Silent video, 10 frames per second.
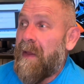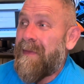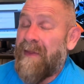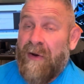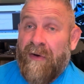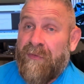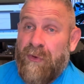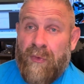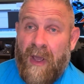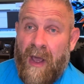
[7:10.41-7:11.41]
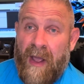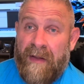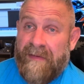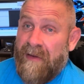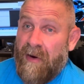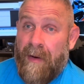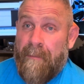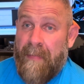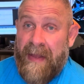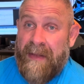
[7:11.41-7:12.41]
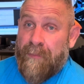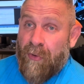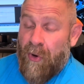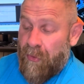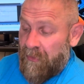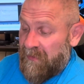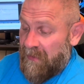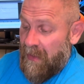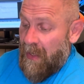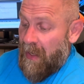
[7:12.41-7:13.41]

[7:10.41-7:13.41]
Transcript: There are a few cons, there are many pros,